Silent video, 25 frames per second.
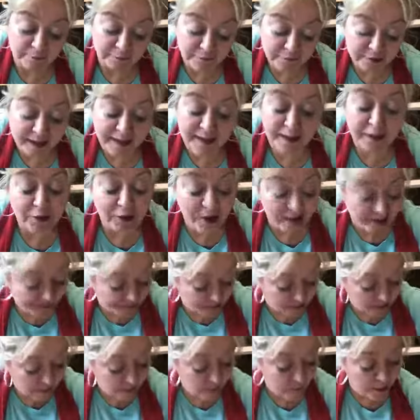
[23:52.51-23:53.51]
Taylor has a
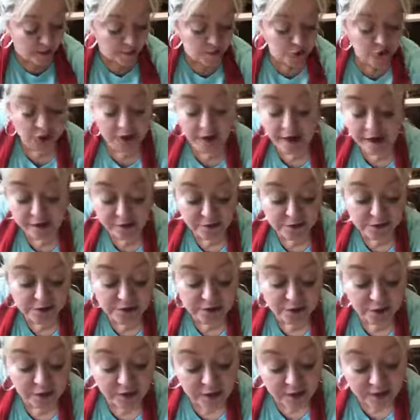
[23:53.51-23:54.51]
small child,
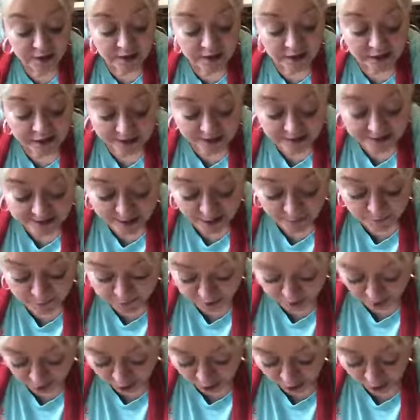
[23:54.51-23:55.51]
so it's up to
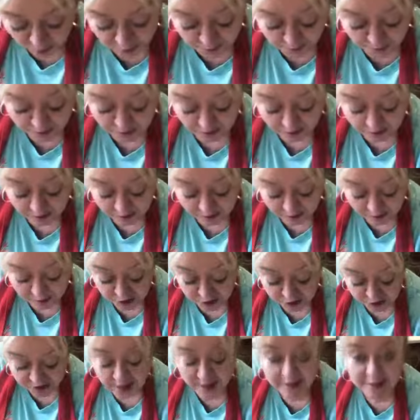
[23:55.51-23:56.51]
her when
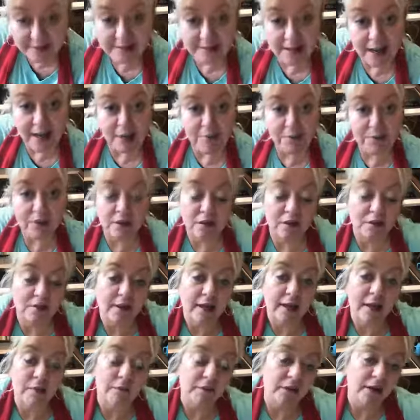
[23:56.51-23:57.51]
she has time to do
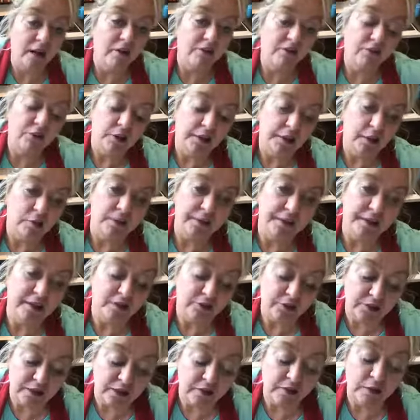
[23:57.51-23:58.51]
that, but hopefully it'll be
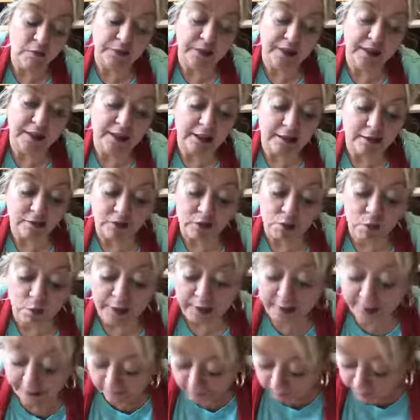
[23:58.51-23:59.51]
on there at the beginning of the
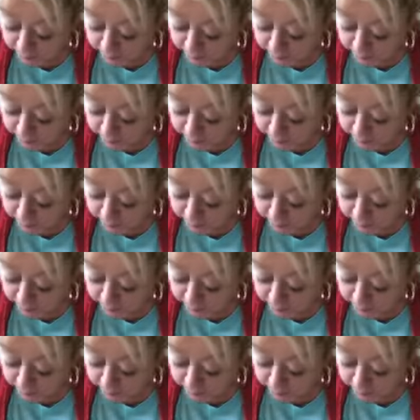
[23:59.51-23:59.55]
week.